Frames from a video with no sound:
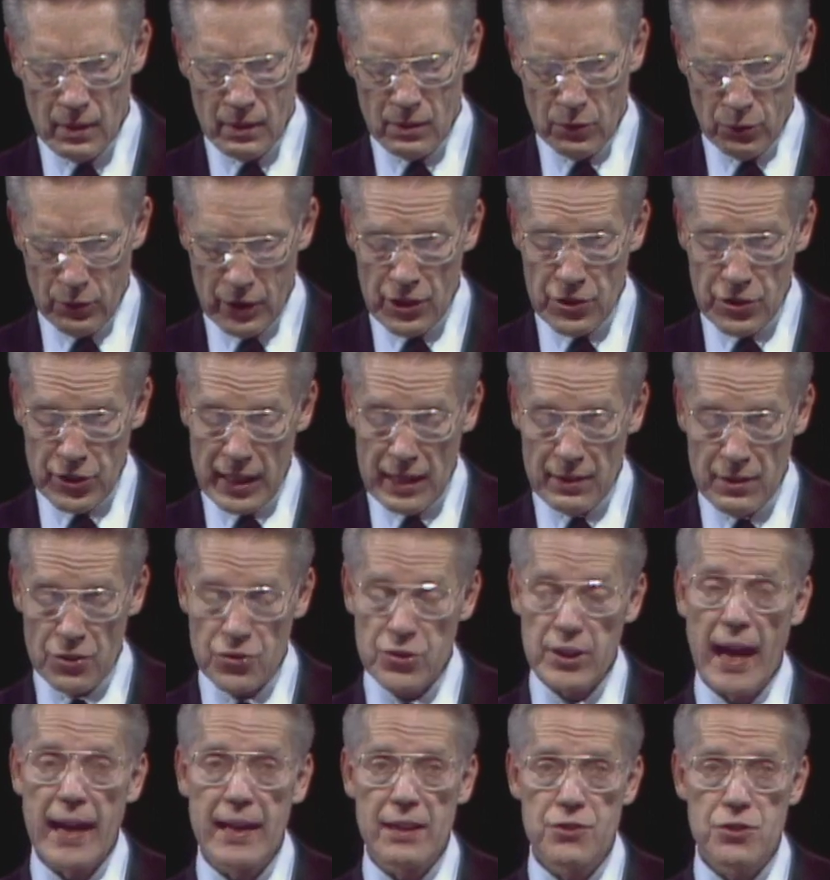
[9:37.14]
We see the
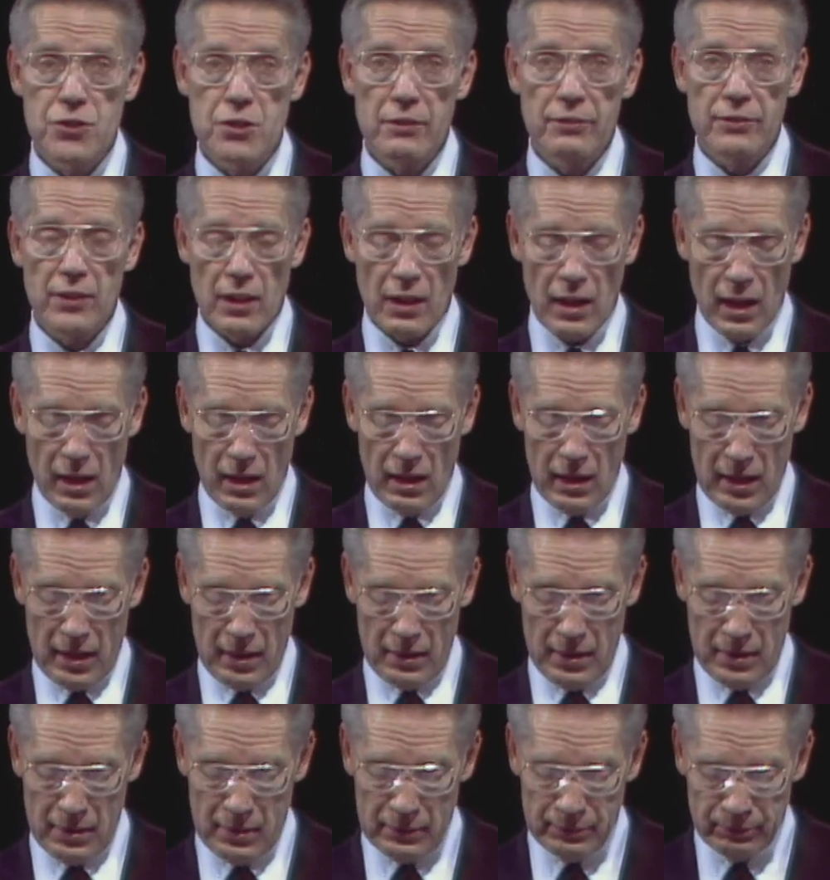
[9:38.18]
saints of God,
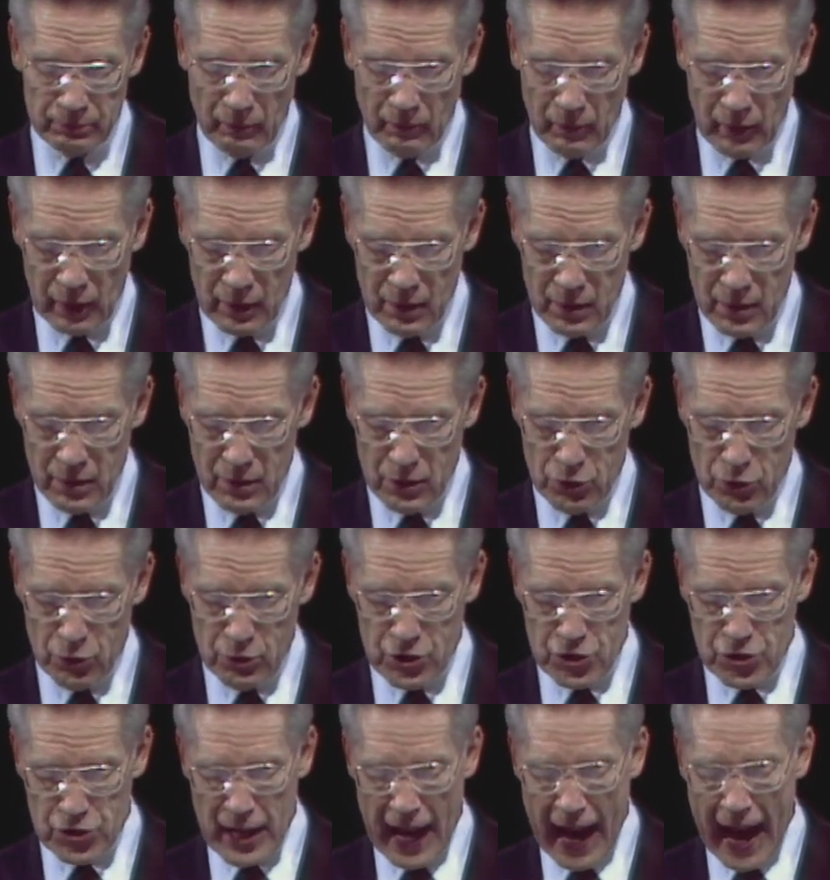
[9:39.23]
who
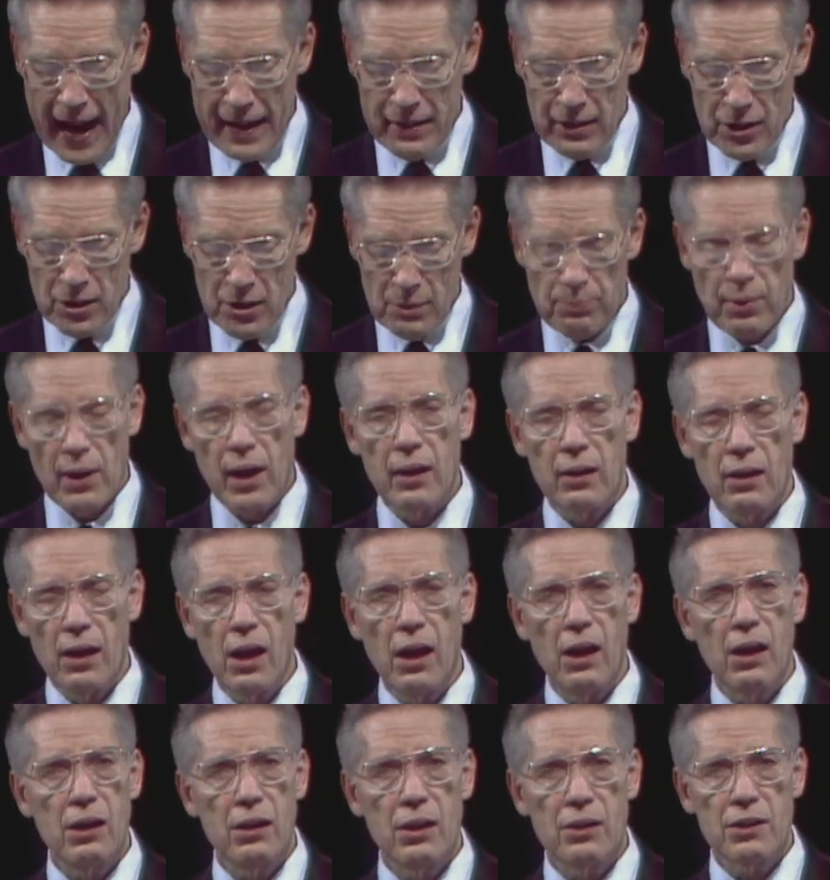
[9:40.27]
are scattered upon
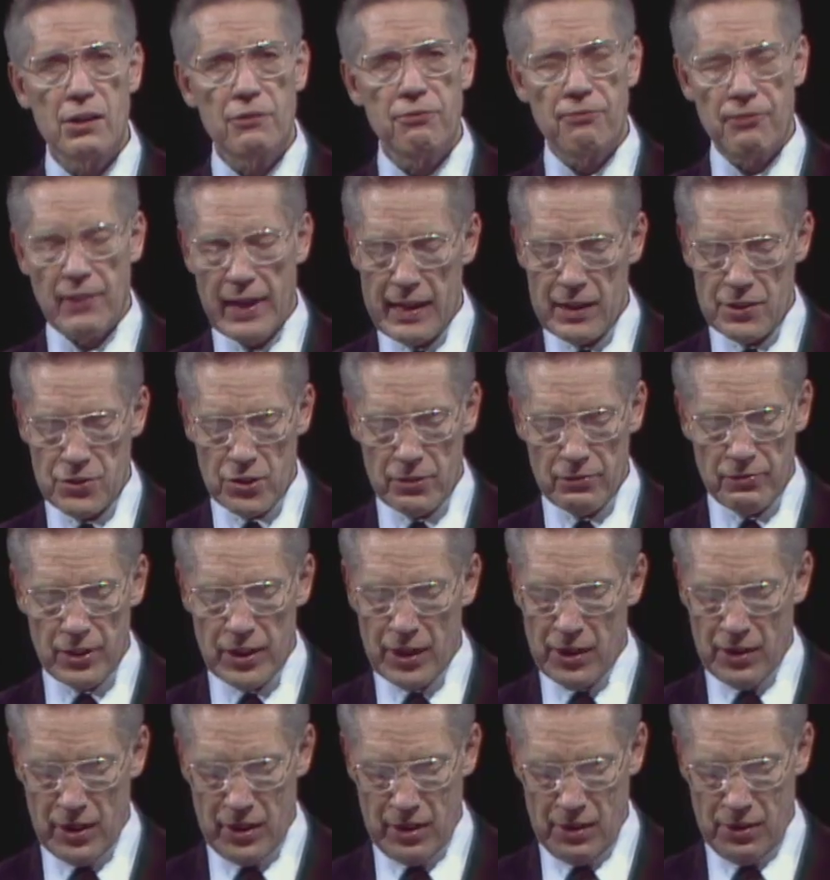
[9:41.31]
all the face of
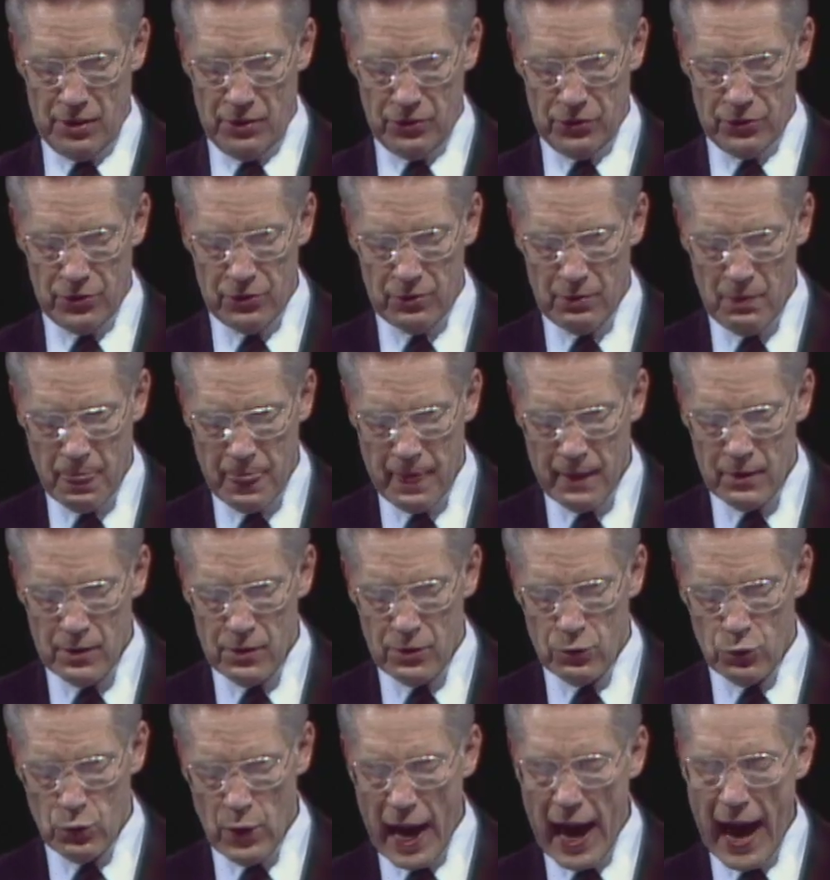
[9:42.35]
the earth,
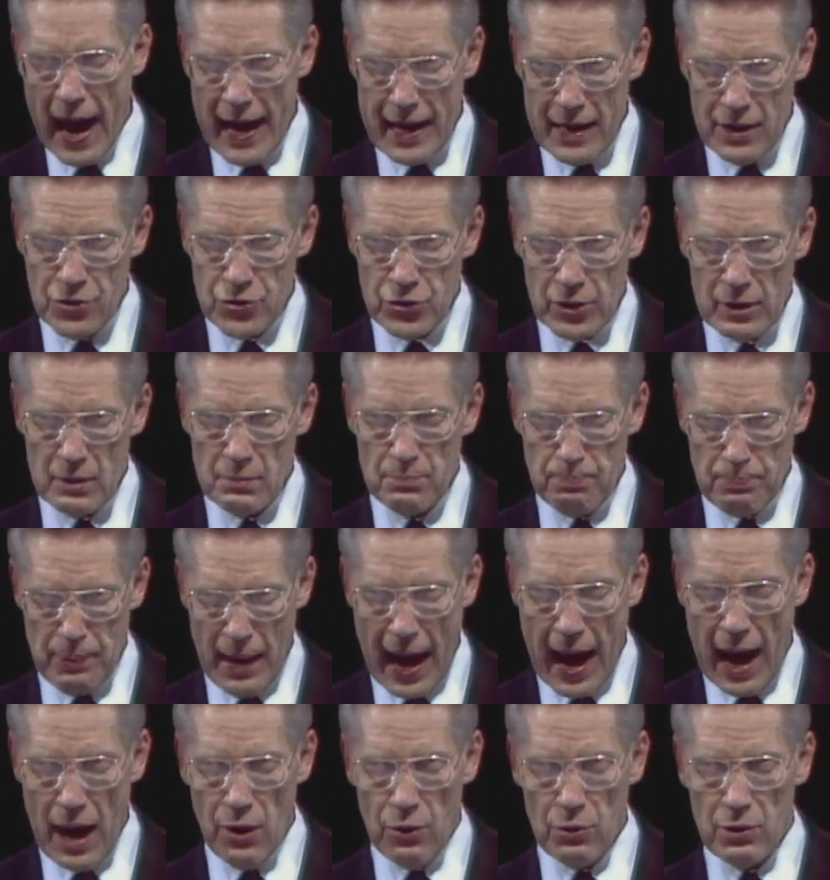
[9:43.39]
rise in
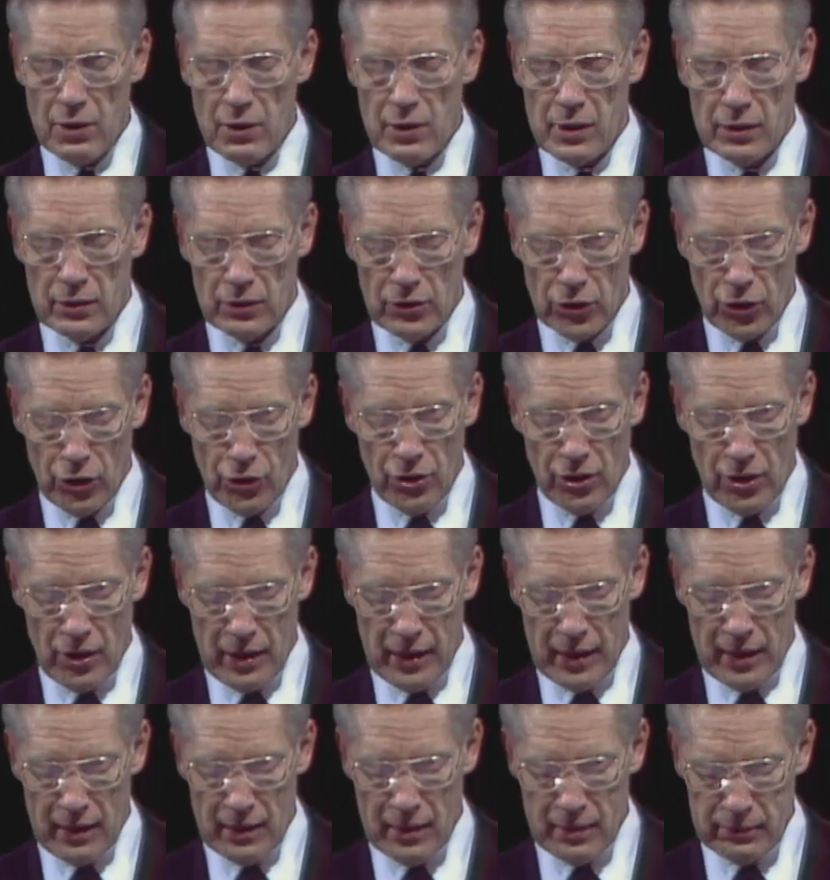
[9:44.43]
power and
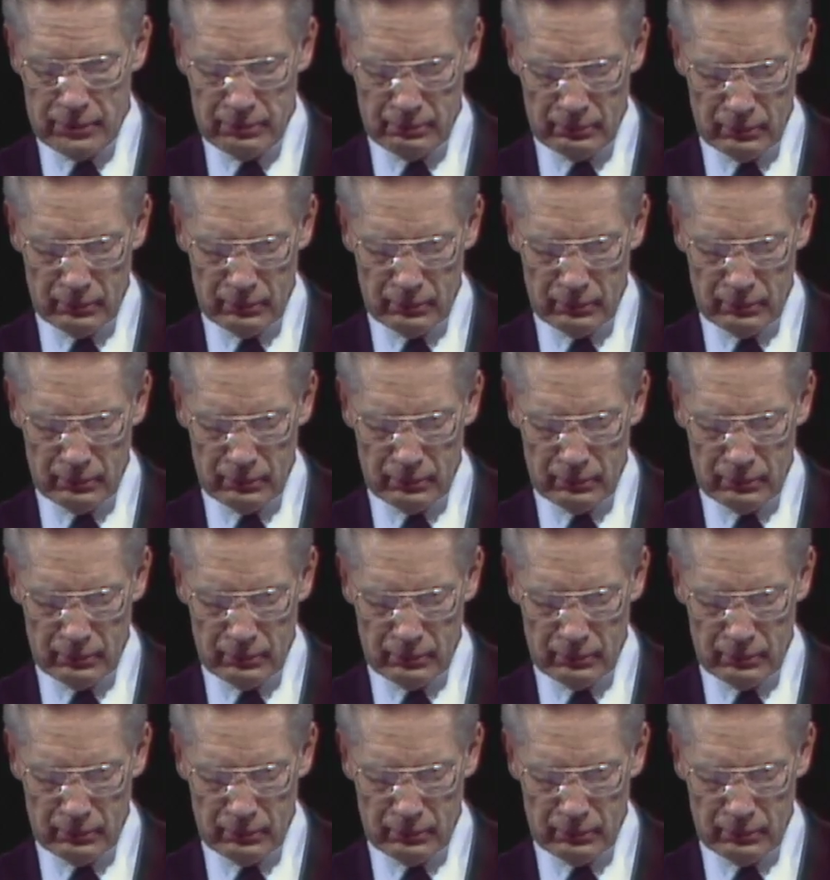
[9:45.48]
glory